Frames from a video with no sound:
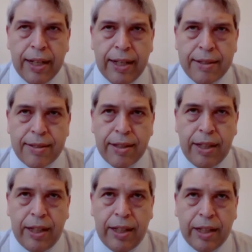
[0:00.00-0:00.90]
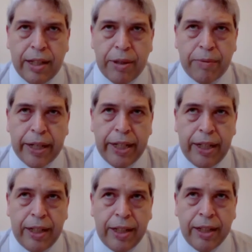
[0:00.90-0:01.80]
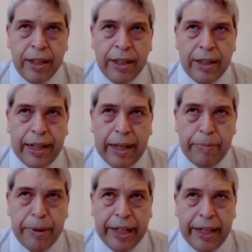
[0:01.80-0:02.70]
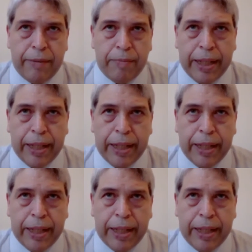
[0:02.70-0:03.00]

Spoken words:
and see everybody happy again.